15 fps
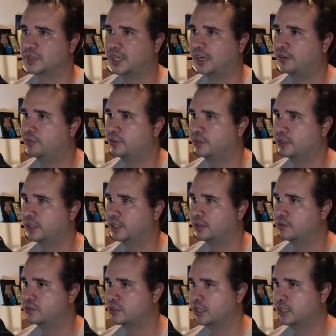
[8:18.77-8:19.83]
Everything
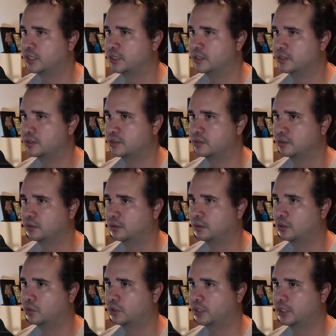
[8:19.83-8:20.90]
else is
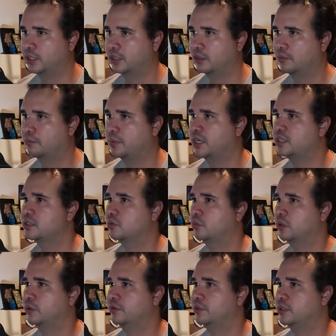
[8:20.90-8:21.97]
looking amazing.
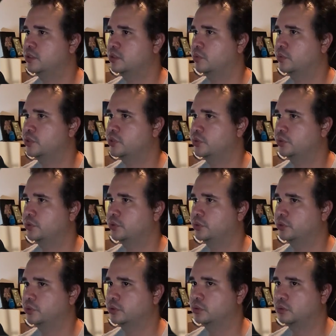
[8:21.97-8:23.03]
One of the things that we should
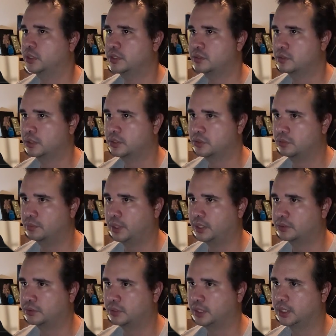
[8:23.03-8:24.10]
do, let's go
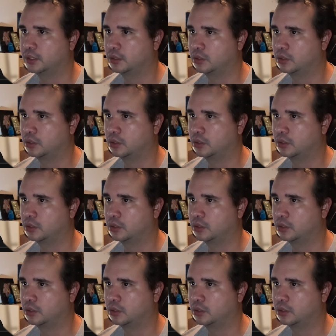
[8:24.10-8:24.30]
back to that